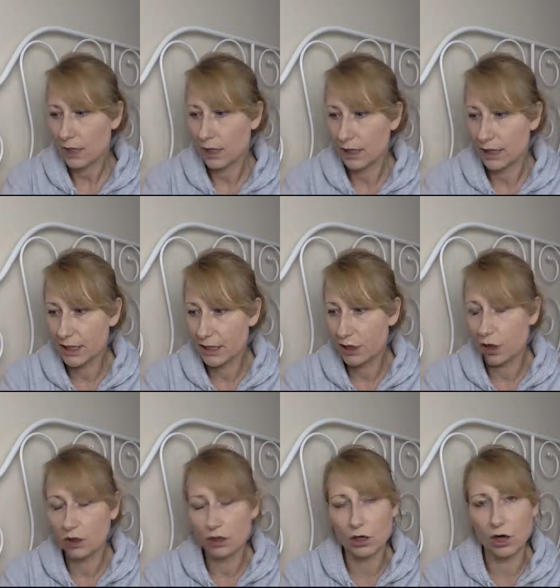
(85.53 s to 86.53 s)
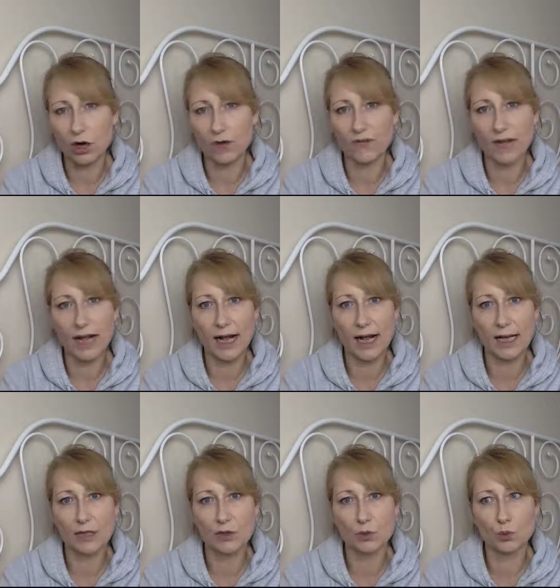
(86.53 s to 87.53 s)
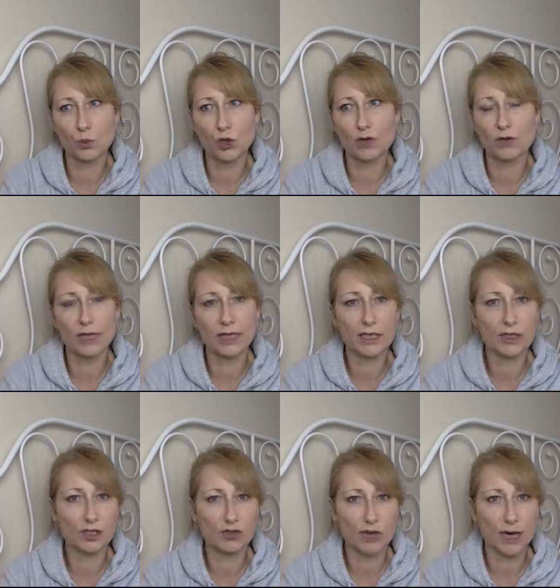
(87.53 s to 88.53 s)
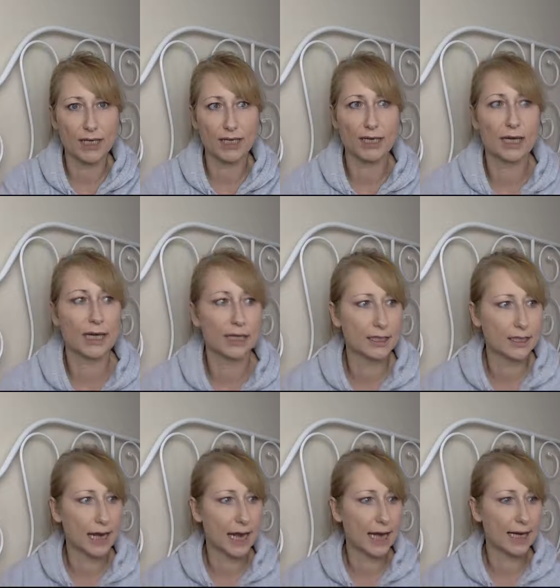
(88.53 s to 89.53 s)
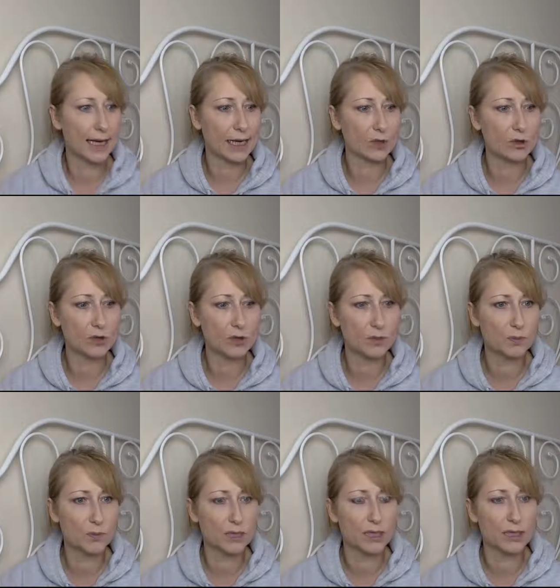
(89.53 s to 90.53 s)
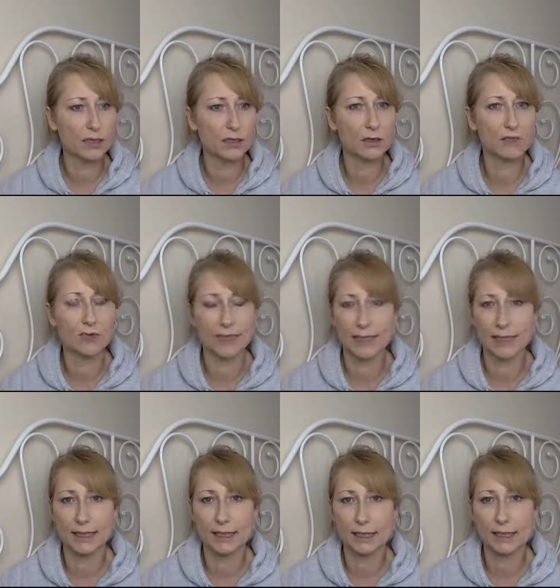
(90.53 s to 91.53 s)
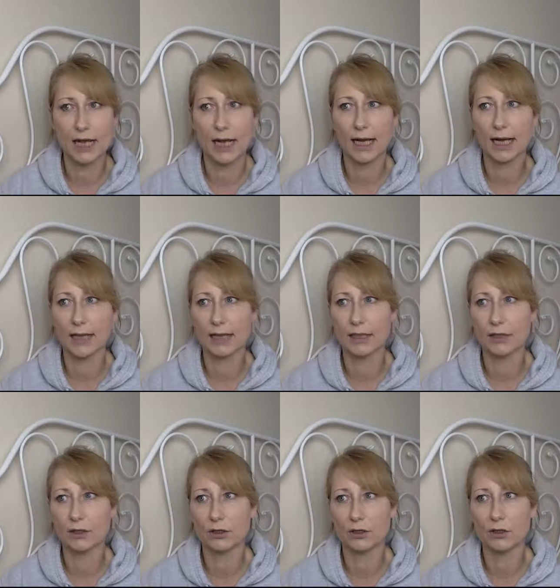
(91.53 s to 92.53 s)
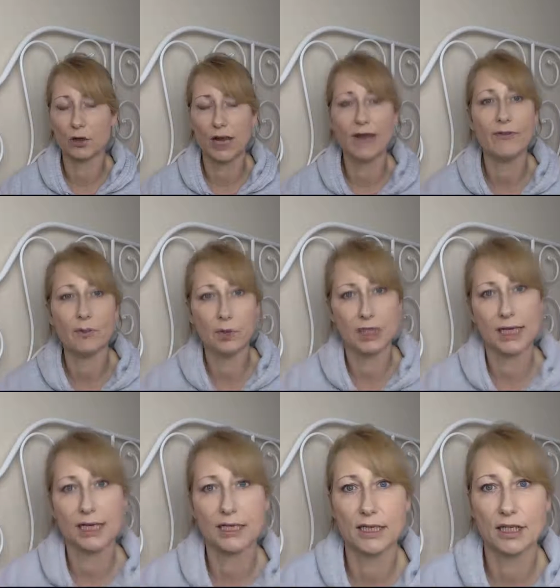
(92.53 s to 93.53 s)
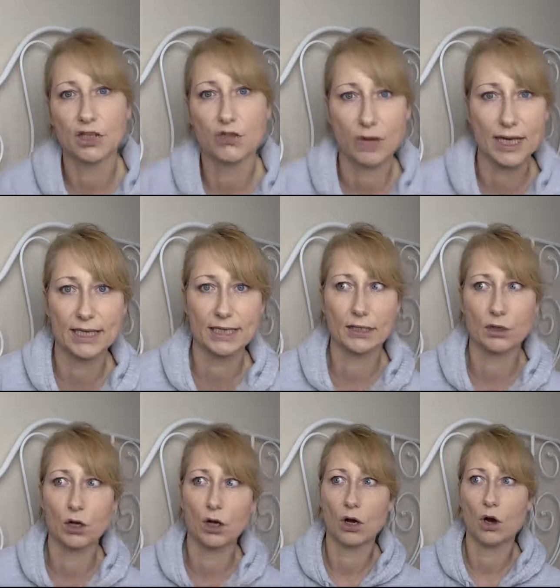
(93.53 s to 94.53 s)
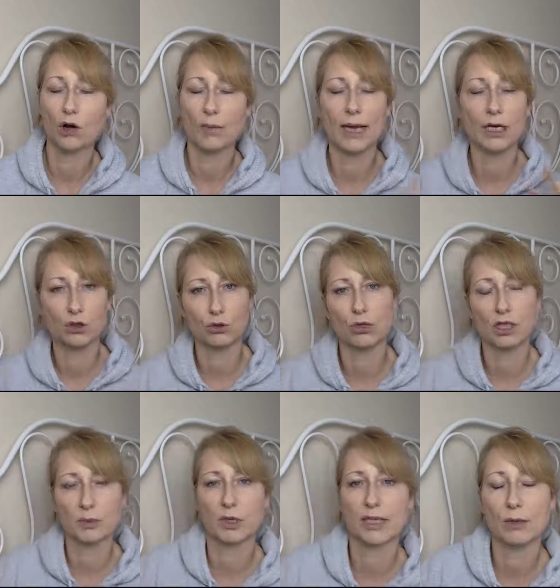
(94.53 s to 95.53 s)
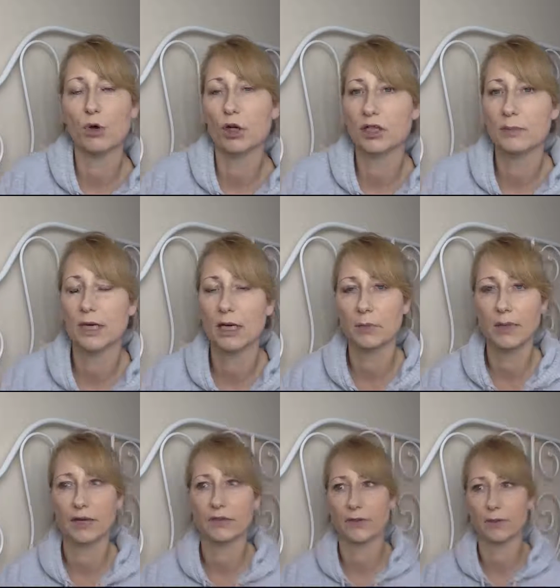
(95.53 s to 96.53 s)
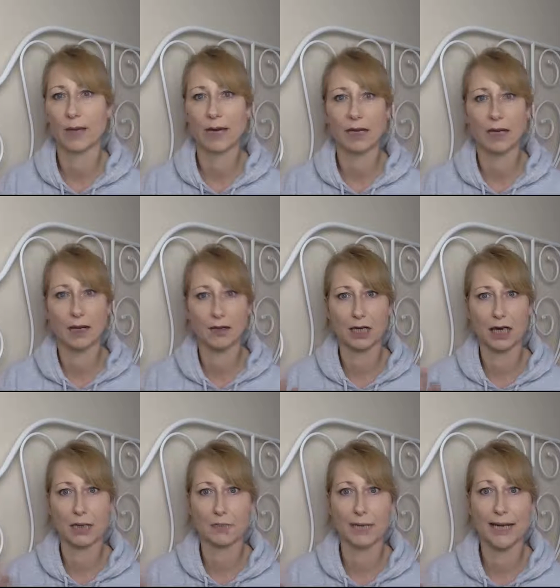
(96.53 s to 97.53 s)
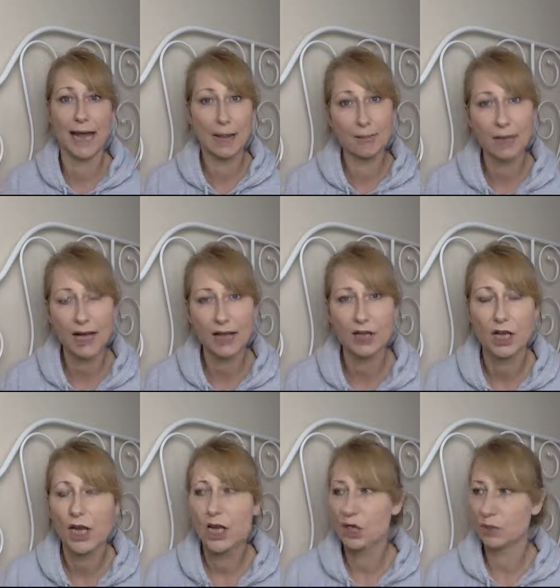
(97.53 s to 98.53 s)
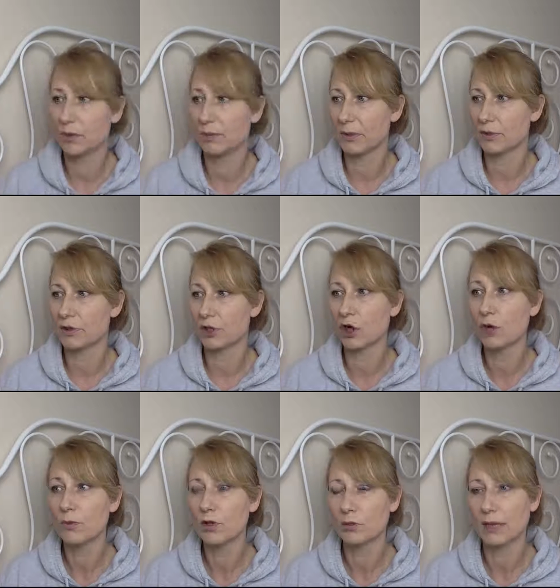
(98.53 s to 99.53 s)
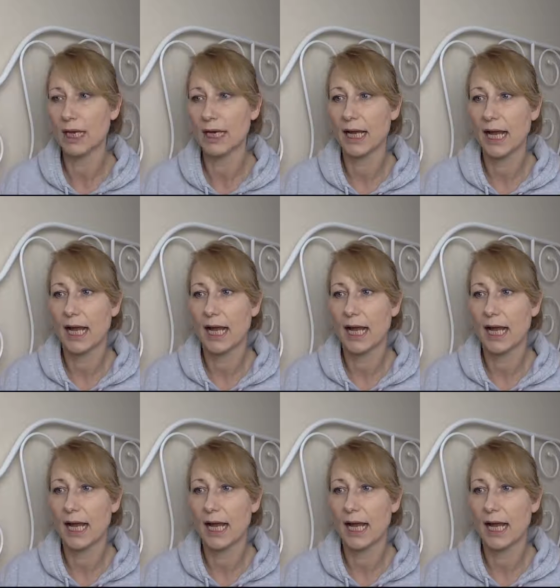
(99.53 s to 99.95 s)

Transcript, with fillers: It started off as work related stress, and I had always been resilient. I took everybody else's stress on my shoulders because I wanted to make it better for them. I, I, I'm an empath, so people used to come to me